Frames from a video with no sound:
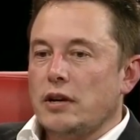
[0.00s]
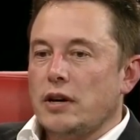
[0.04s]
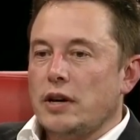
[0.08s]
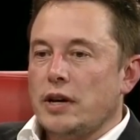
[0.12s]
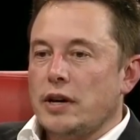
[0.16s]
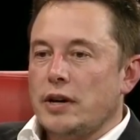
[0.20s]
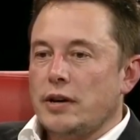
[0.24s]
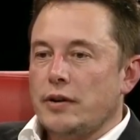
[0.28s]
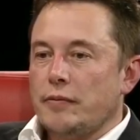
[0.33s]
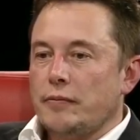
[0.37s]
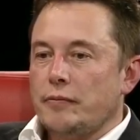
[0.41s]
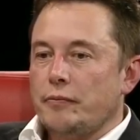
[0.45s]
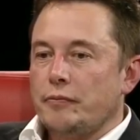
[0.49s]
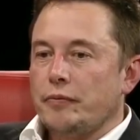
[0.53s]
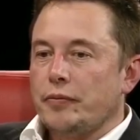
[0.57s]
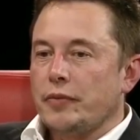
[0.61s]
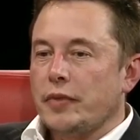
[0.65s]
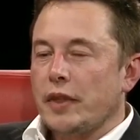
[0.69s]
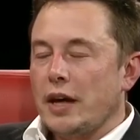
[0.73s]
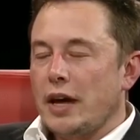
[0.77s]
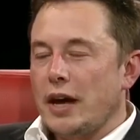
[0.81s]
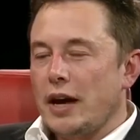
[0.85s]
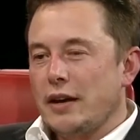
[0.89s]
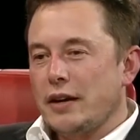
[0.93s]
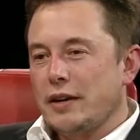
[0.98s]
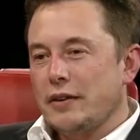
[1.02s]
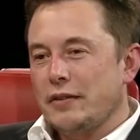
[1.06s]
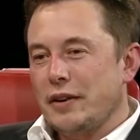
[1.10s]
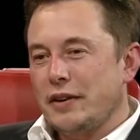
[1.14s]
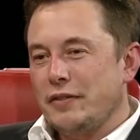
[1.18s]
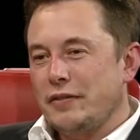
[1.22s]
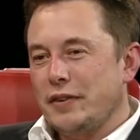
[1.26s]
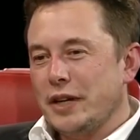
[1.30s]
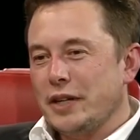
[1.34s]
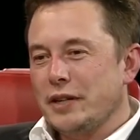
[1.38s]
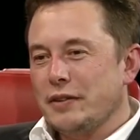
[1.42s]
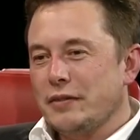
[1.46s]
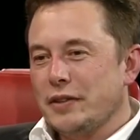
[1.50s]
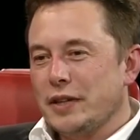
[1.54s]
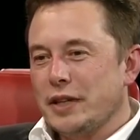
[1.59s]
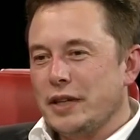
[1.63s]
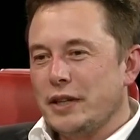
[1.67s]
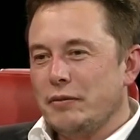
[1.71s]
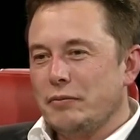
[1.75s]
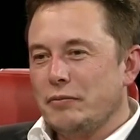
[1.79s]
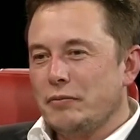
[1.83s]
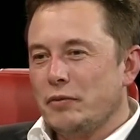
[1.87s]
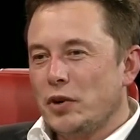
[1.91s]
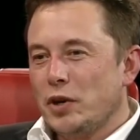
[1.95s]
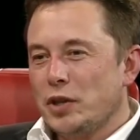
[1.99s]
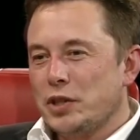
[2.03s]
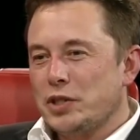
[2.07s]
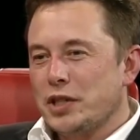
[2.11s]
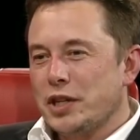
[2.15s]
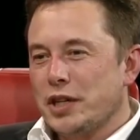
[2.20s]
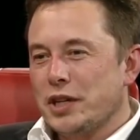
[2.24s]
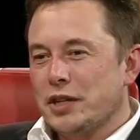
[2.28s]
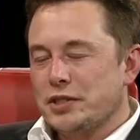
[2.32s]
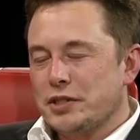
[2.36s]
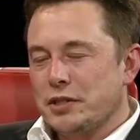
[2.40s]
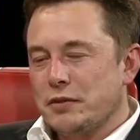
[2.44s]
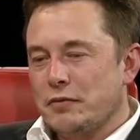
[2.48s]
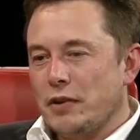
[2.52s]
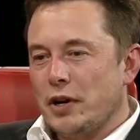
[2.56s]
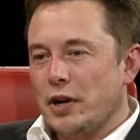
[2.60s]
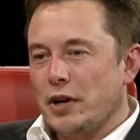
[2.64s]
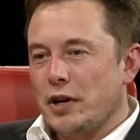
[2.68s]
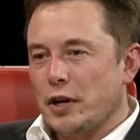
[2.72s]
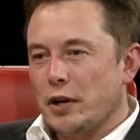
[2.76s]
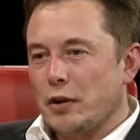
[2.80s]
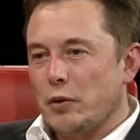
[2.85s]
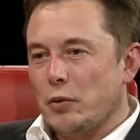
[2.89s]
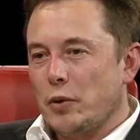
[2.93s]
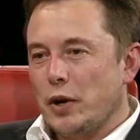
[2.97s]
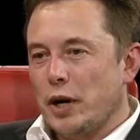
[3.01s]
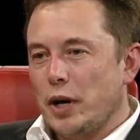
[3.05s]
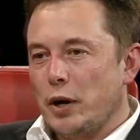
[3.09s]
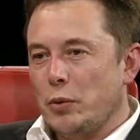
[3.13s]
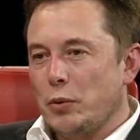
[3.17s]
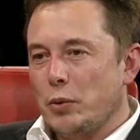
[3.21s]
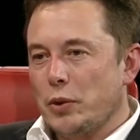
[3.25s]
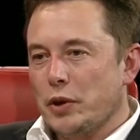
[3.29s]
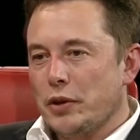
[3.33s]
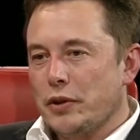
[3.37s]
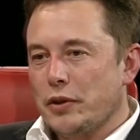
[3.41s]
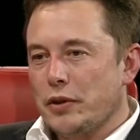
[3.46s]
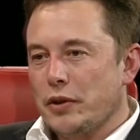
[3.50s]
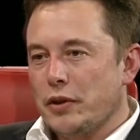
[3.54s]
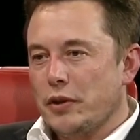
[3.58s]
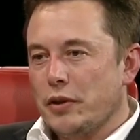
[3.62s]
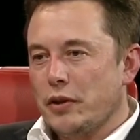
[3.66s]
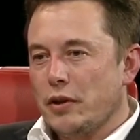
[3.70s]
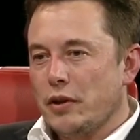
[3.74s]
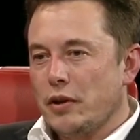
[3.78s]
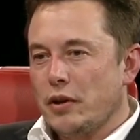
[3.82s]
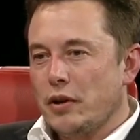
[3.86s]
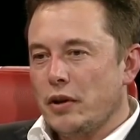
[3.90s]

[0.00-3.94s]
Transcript: um, effectively merging in a symbiotic way with